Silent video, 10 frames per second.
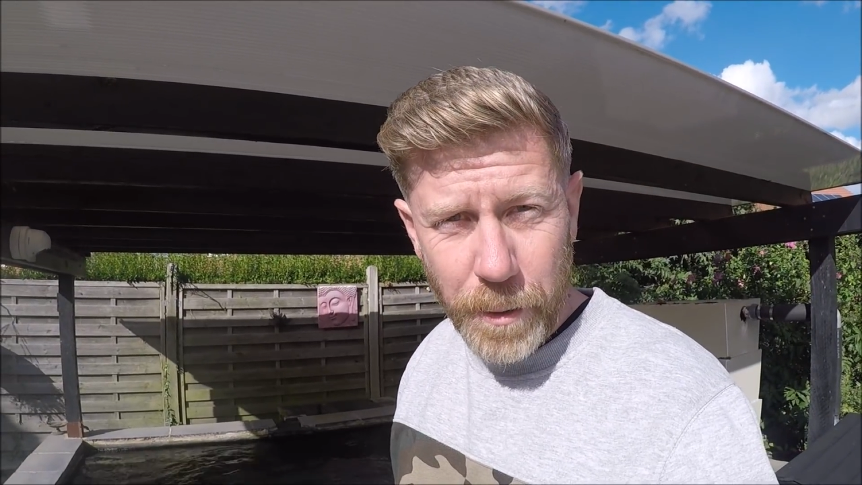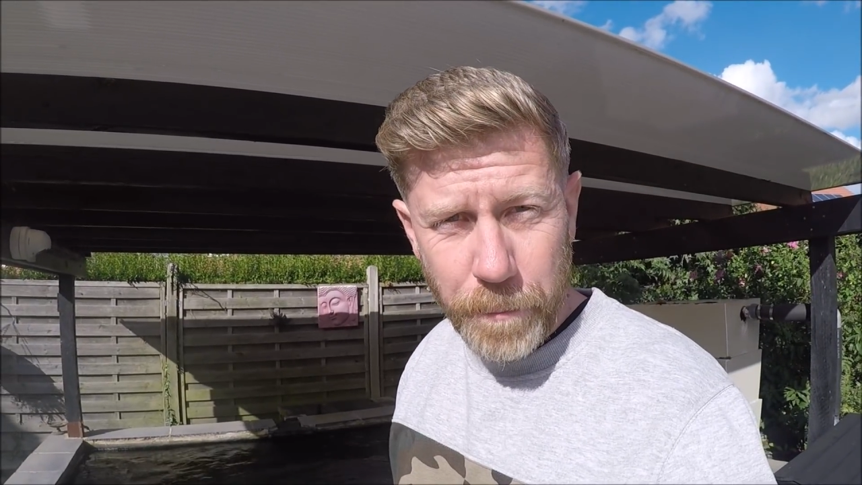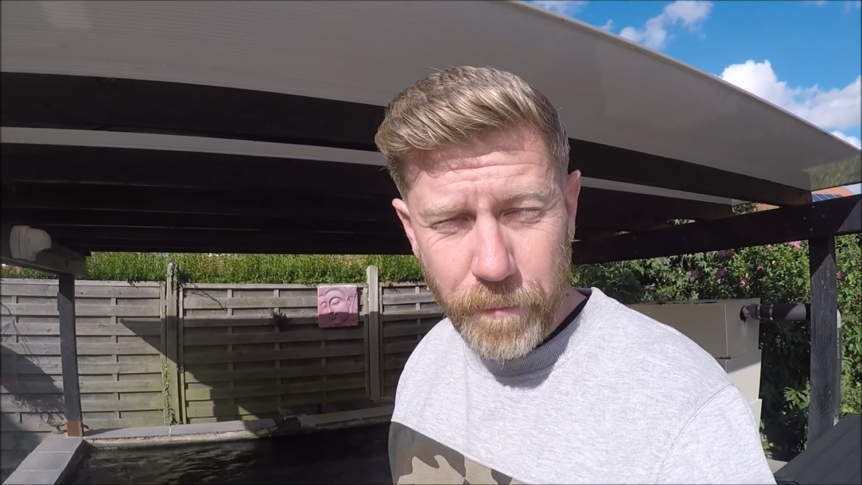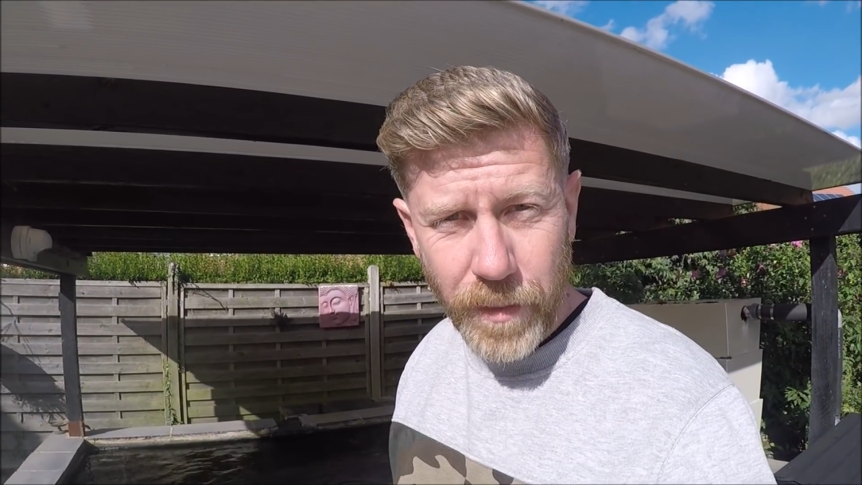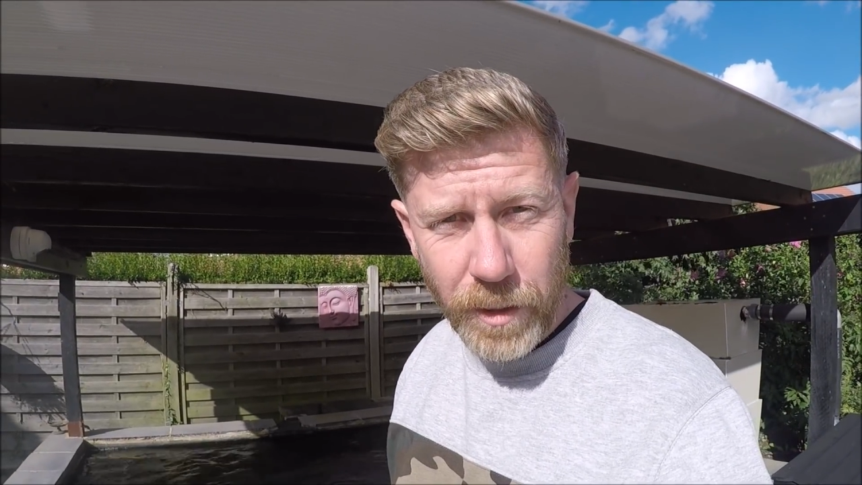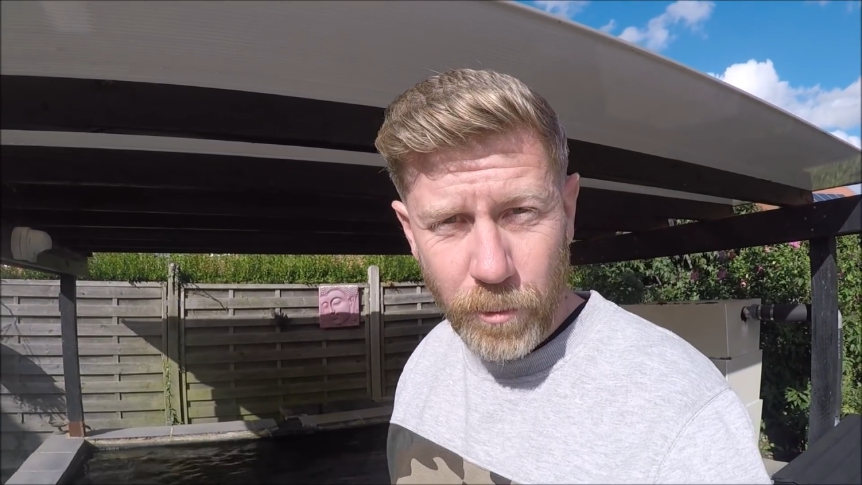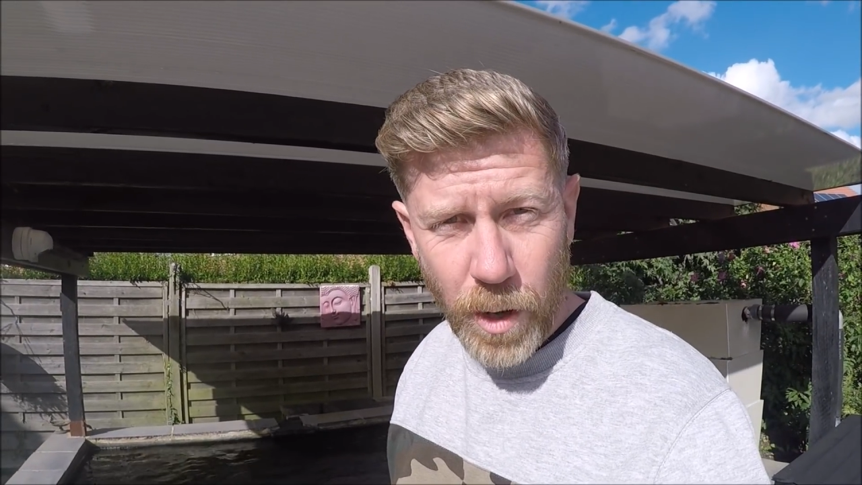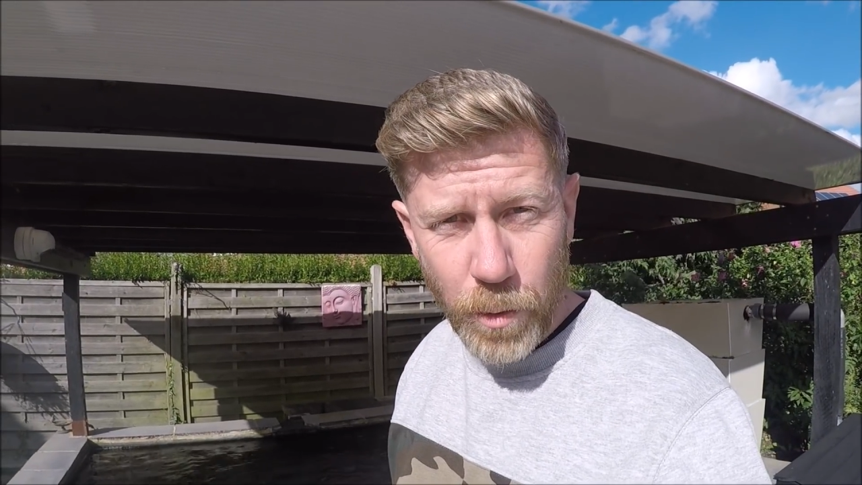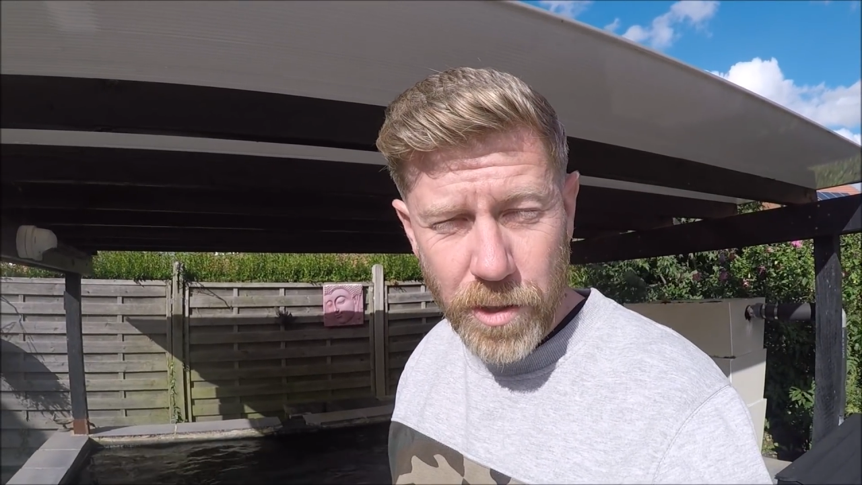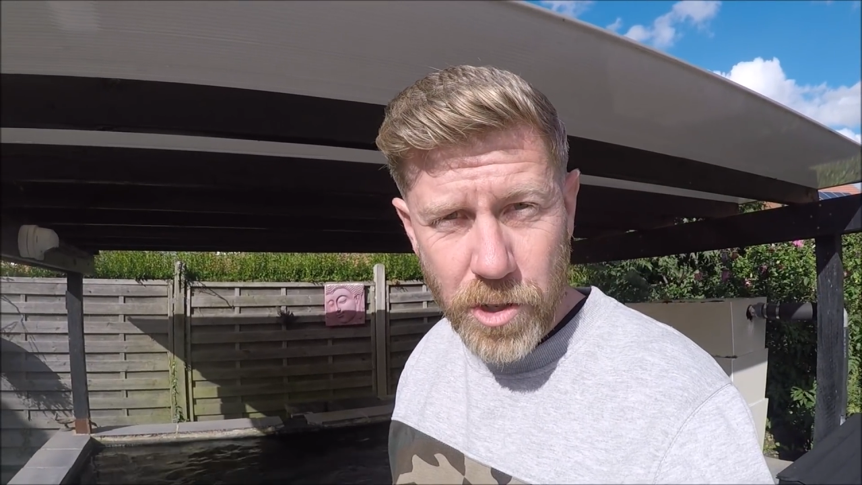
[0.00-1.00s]

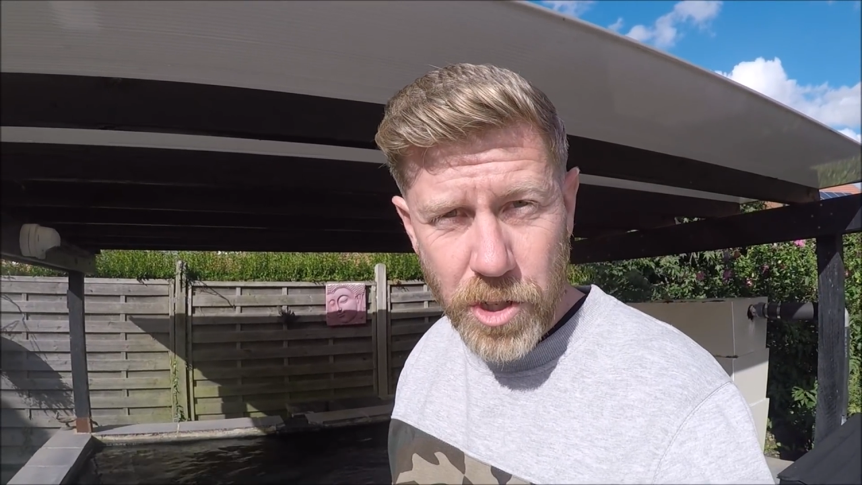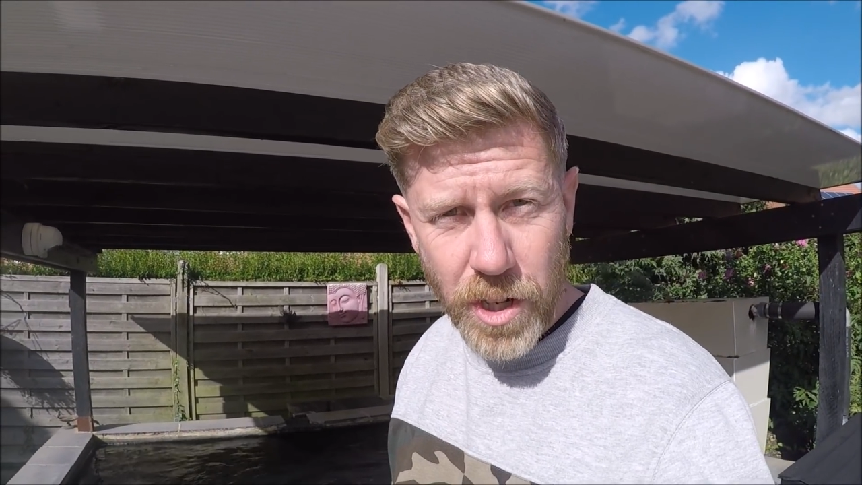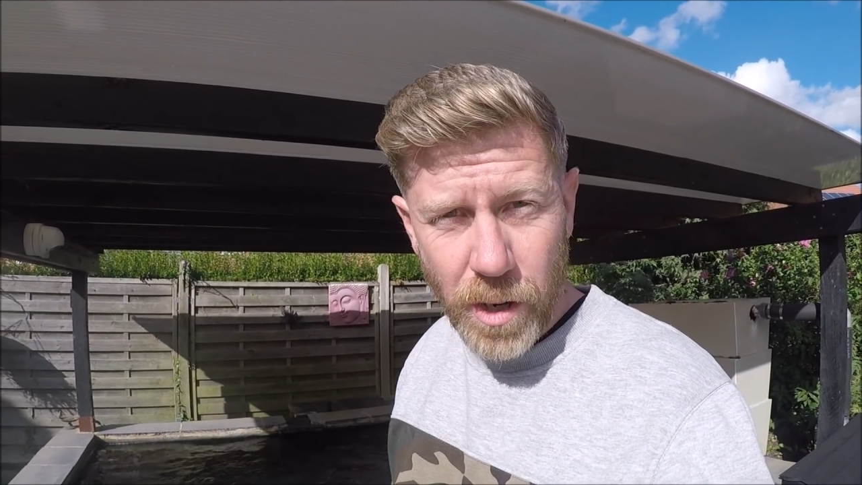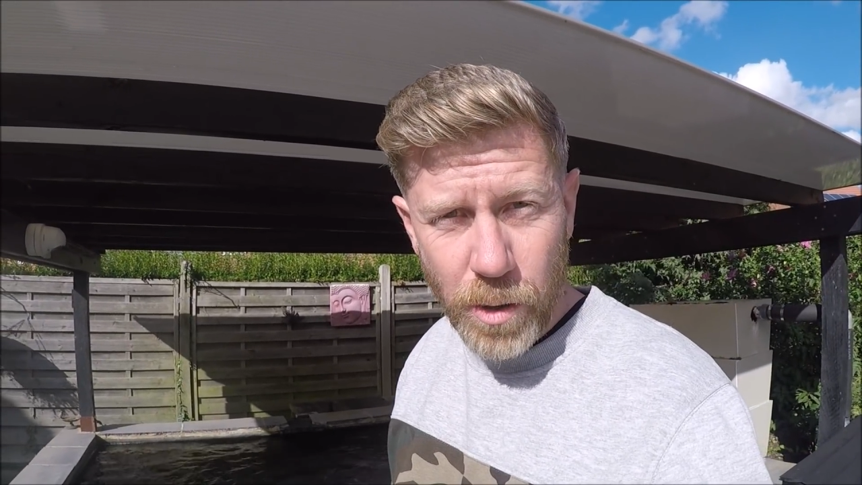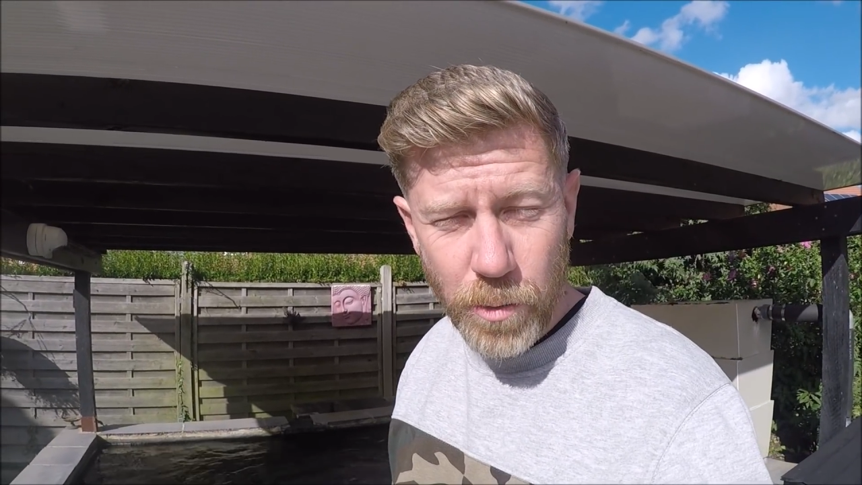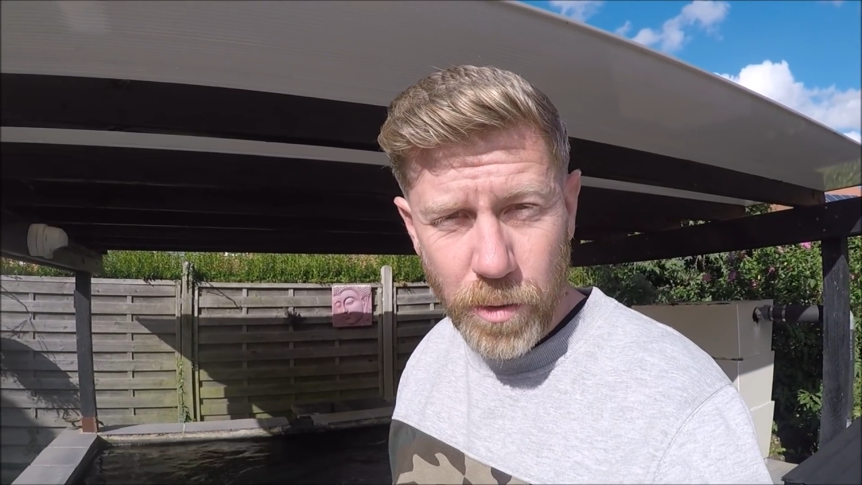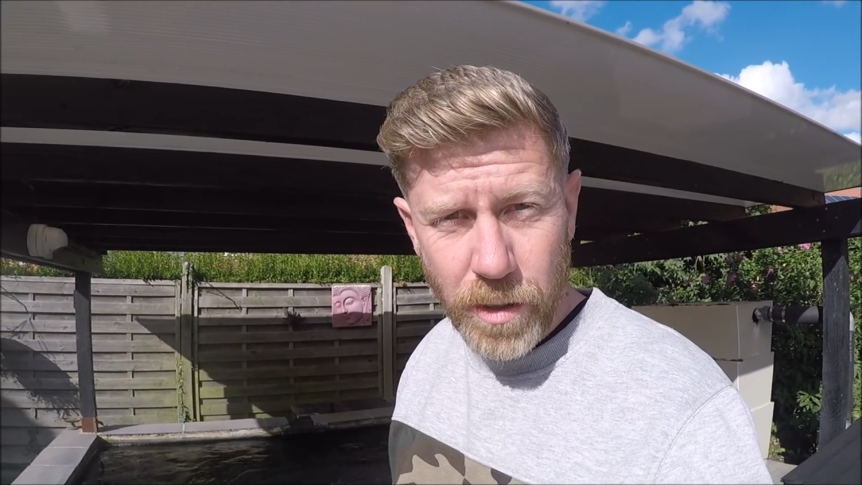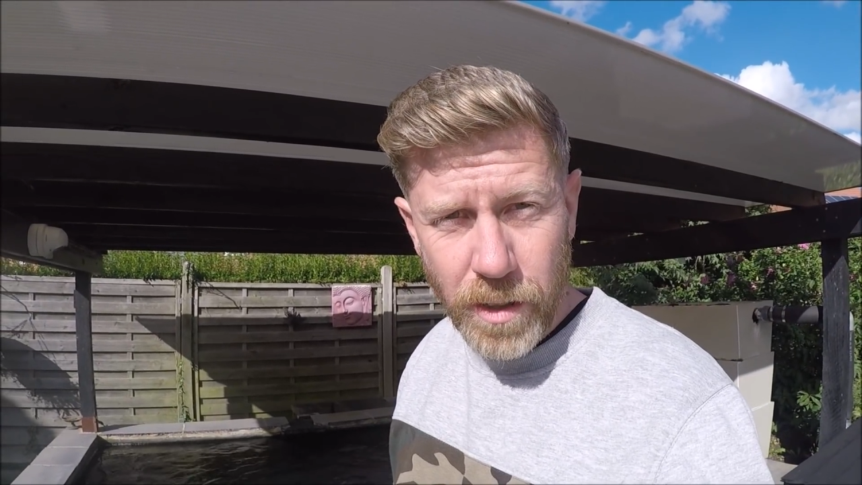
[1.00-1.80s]
Grow and Show